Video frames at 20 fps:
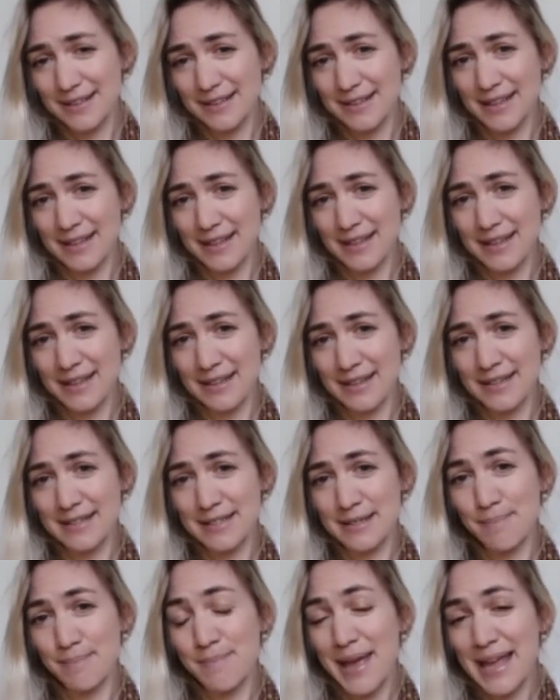the
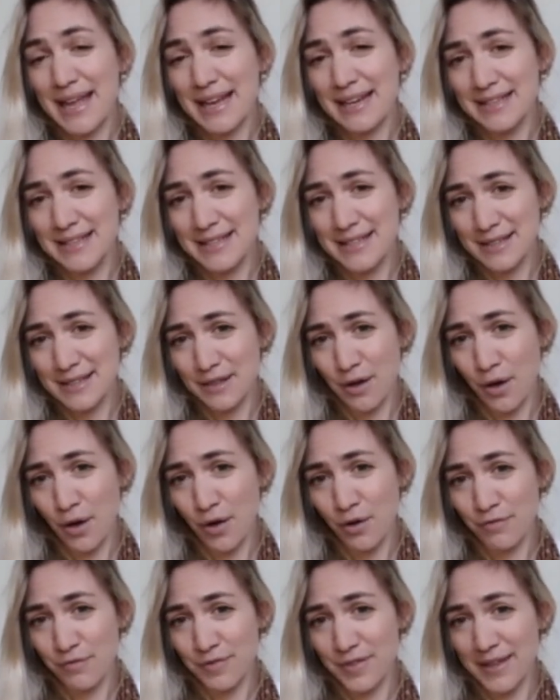domains
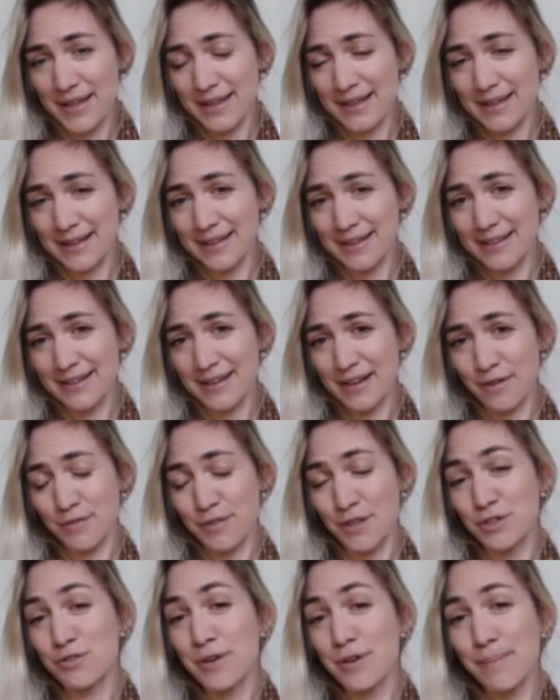of
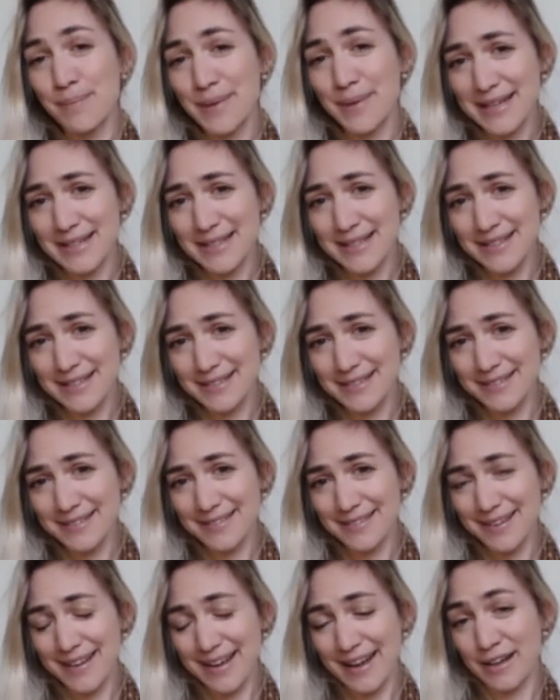the drum beat,
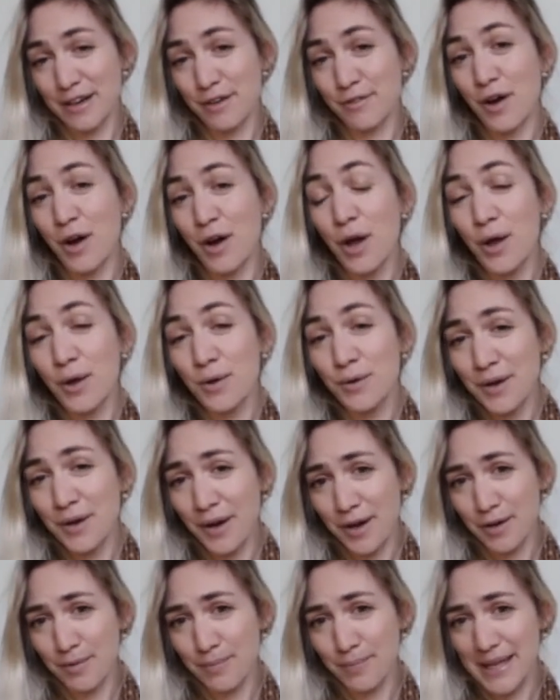and of our own
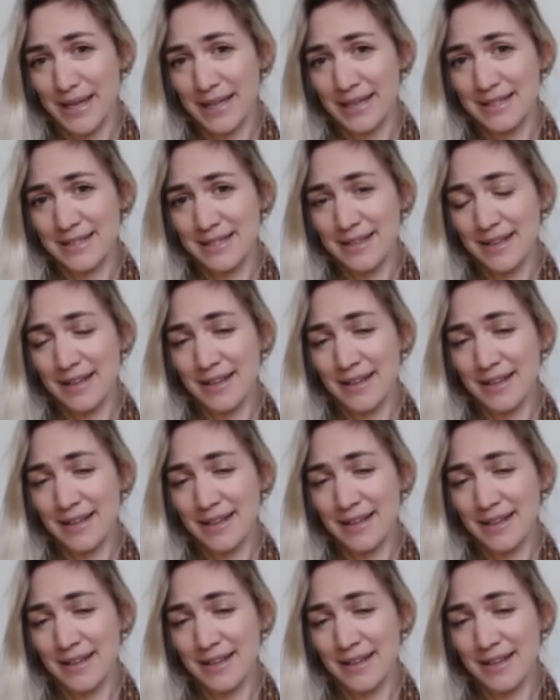heartbeat,